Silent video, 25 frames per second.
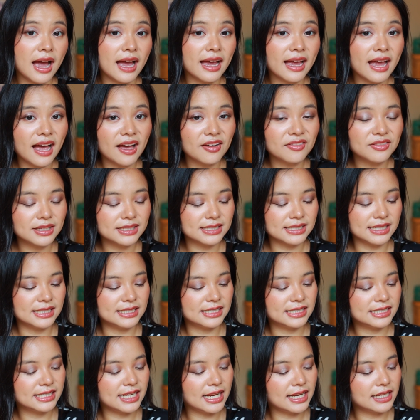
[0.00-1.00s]
I have this in
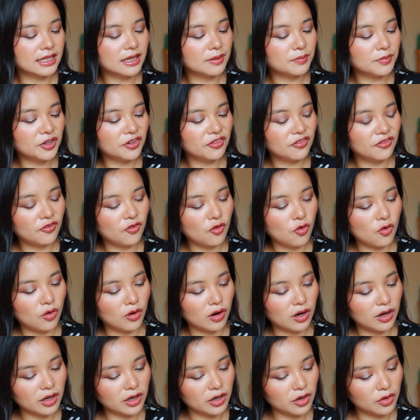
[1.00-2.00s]
shade number
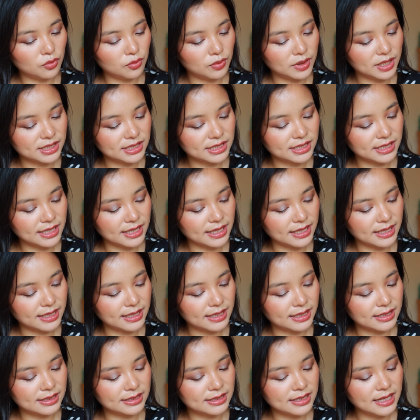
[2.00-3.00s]
four, which
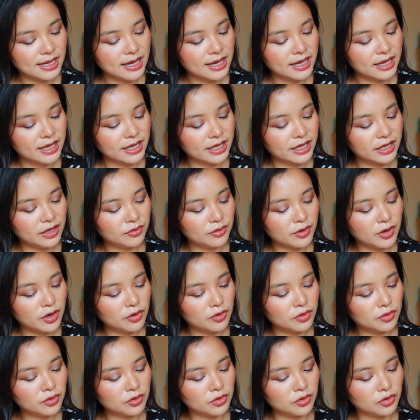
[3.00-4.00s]
is
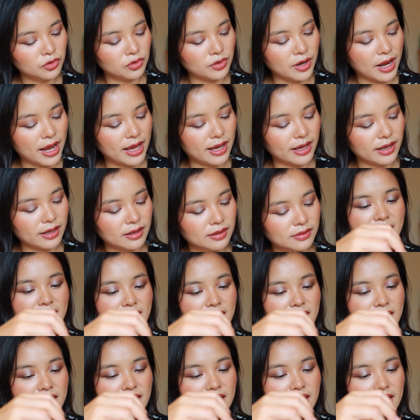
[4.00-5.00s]
Iro Gure.
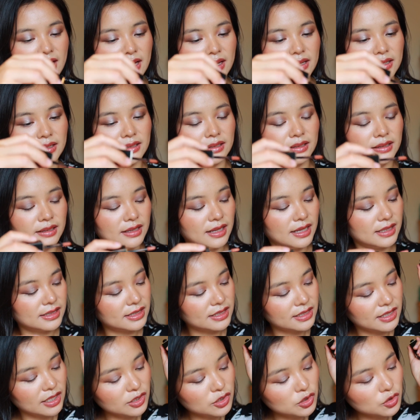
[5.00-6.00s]
And
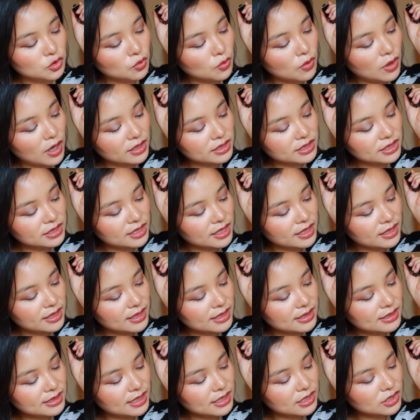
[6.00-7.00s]
let's swatch
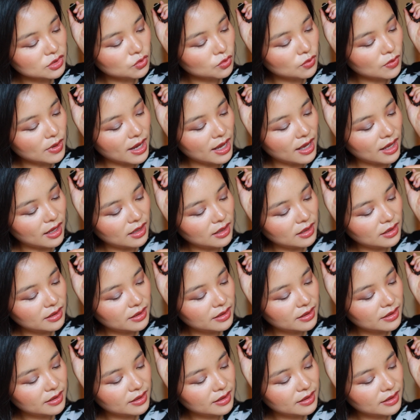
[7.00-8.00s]
this as well.
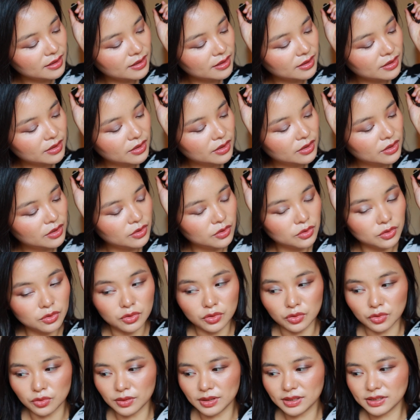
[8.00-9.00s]

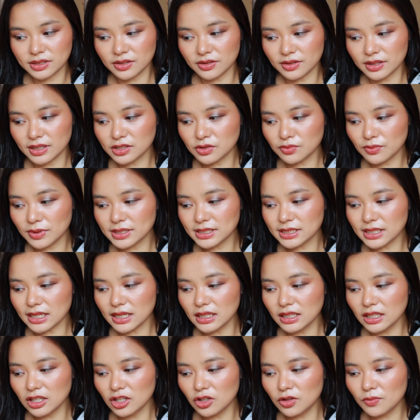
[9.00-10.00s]
Ooh, so this one's
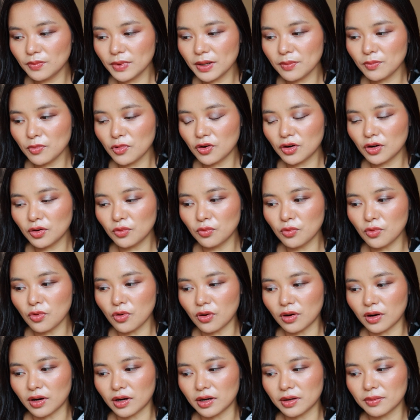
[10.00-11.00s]
a little bit more
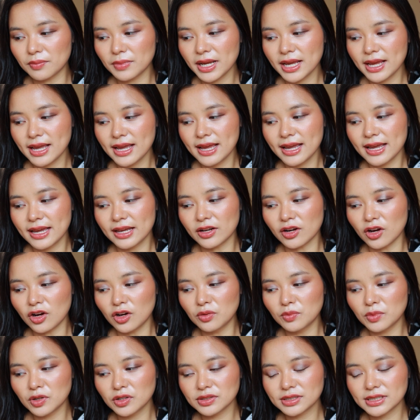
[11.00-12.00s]
warm. It
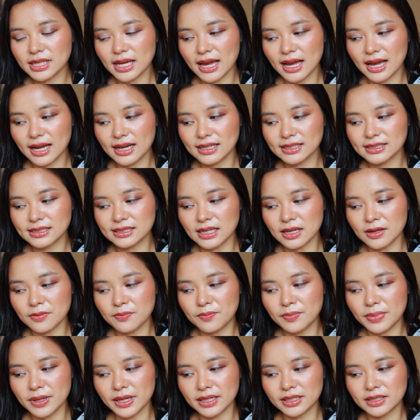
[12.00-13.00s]
almost has a
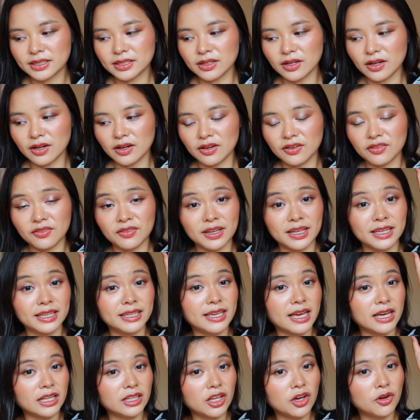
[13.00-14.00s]
bit of a
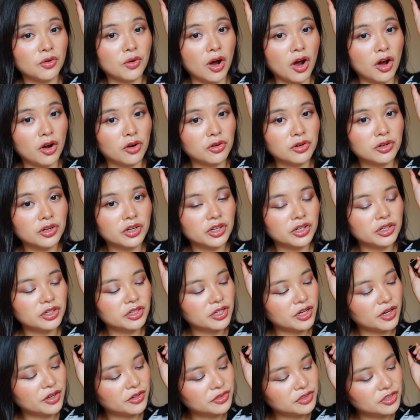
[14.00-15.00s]
yellow ochre
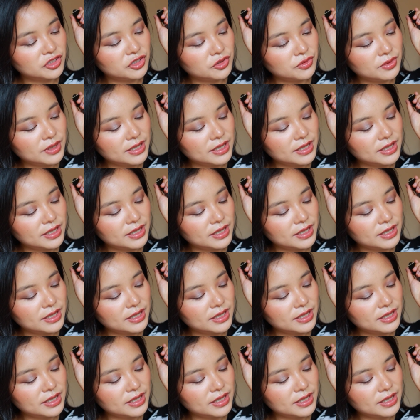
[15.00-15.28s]
tone to